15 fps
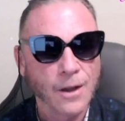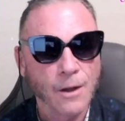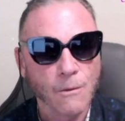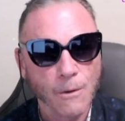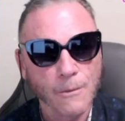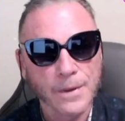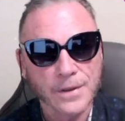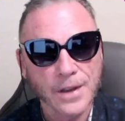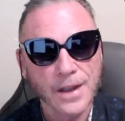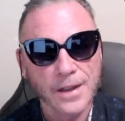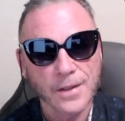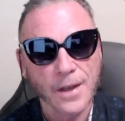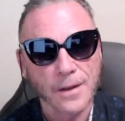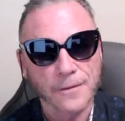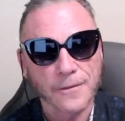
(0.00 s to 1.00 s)
Well, we take
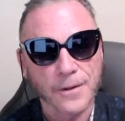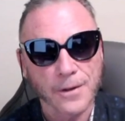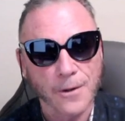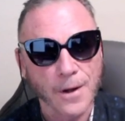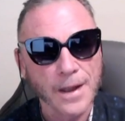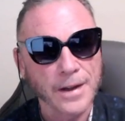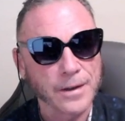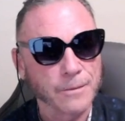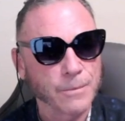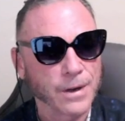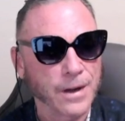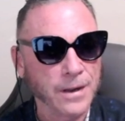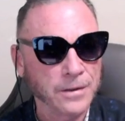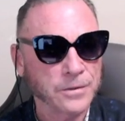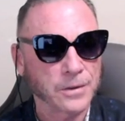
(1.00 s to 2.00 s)
that for granted, but
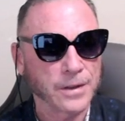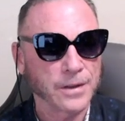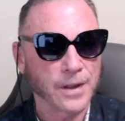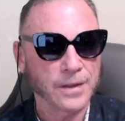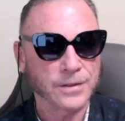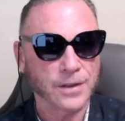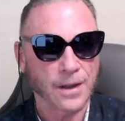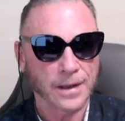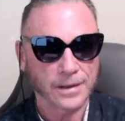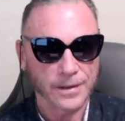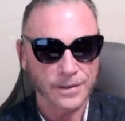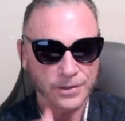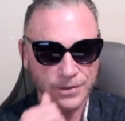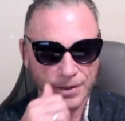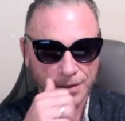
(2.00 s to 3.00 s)
actually that's highly
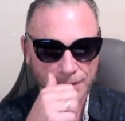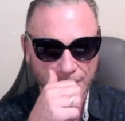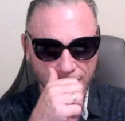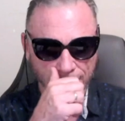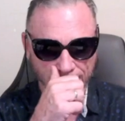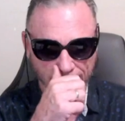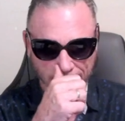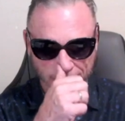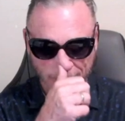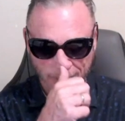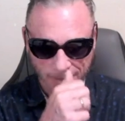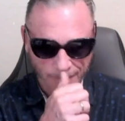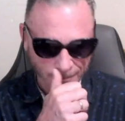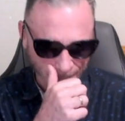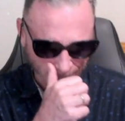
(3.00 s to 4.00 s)
significant.
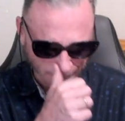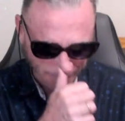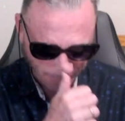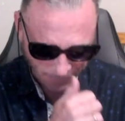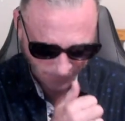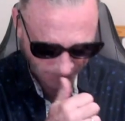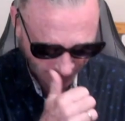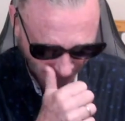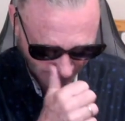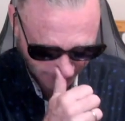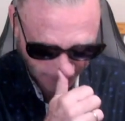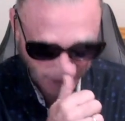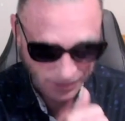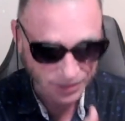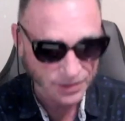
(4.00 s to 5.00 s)

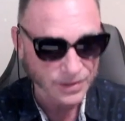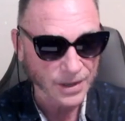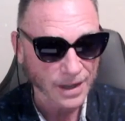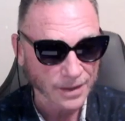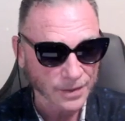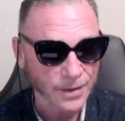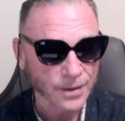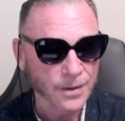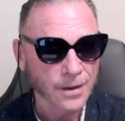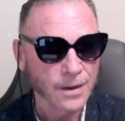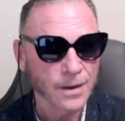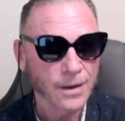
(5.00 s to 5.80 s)
The center?